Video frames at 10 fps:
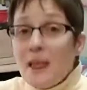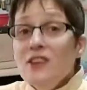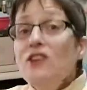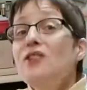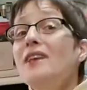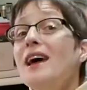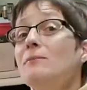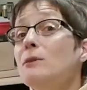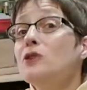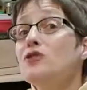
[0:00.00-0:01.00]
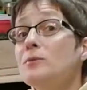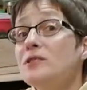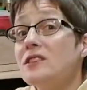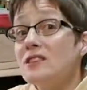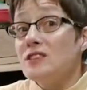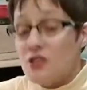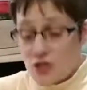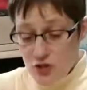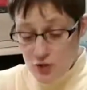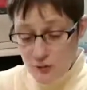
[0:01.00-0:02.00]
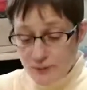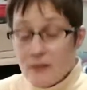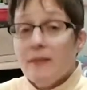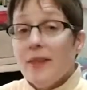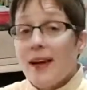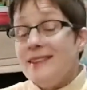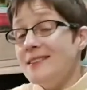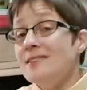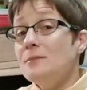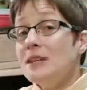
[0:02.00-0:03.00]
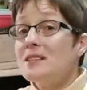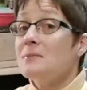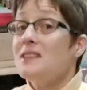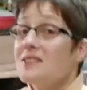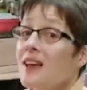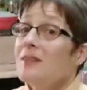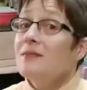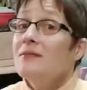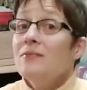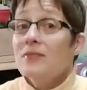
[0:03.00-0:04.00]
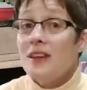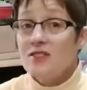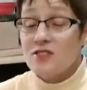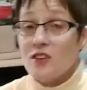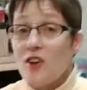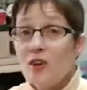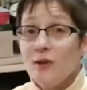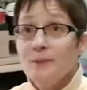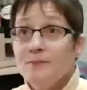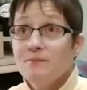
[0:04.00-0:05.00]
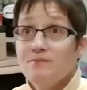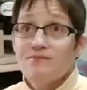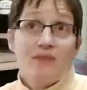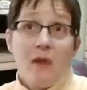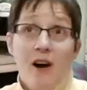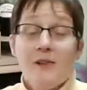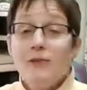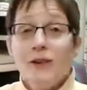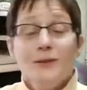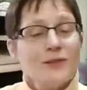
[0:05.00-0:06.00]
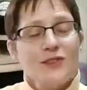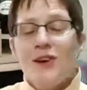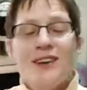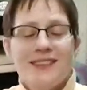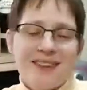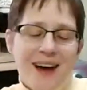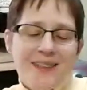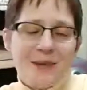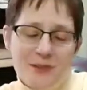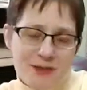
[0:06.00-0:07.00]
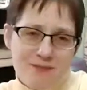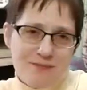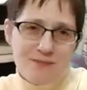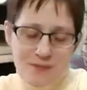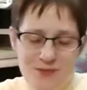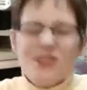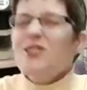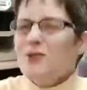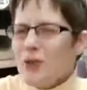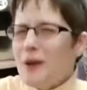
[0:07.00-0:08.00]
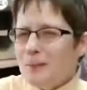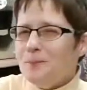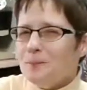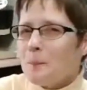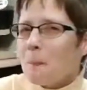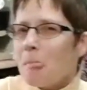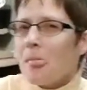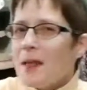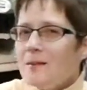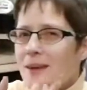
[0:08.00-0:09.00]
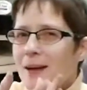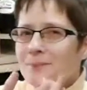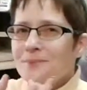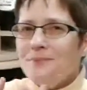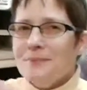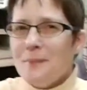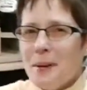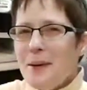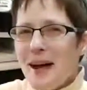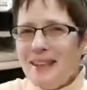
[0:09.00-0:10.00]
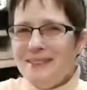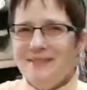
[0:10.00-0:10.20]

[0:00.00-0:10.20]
You can add mushrooms to this, too. I didn't because my son thinks they're awful, so I didn't add them. Just for him. Yeah. Bye-bye.